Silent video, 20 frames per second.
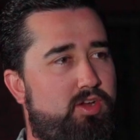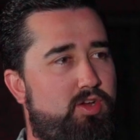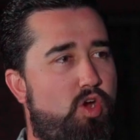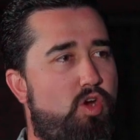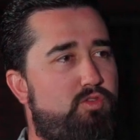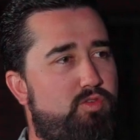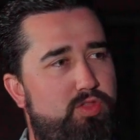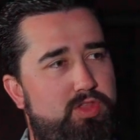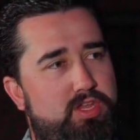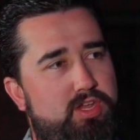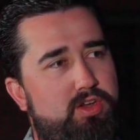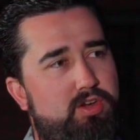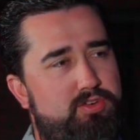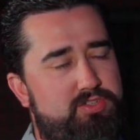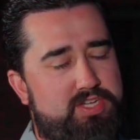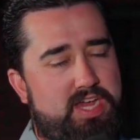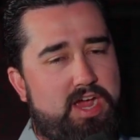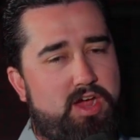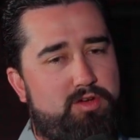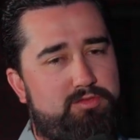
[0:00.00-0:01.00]
over the years,
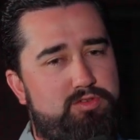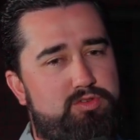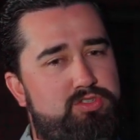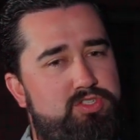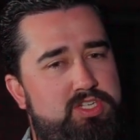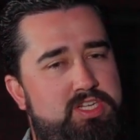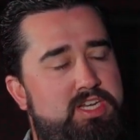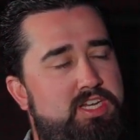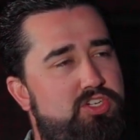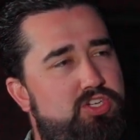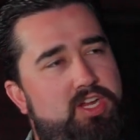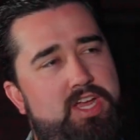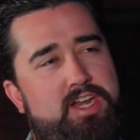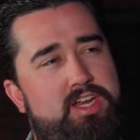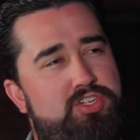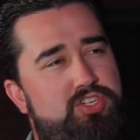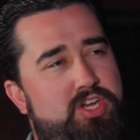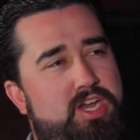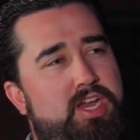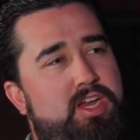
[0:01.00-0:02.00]
how have you seen it kind of
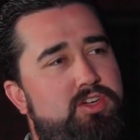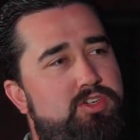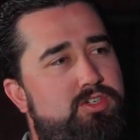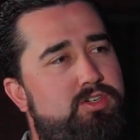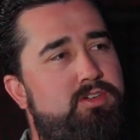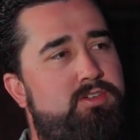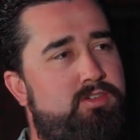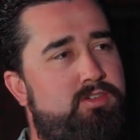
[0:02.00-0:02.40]
change?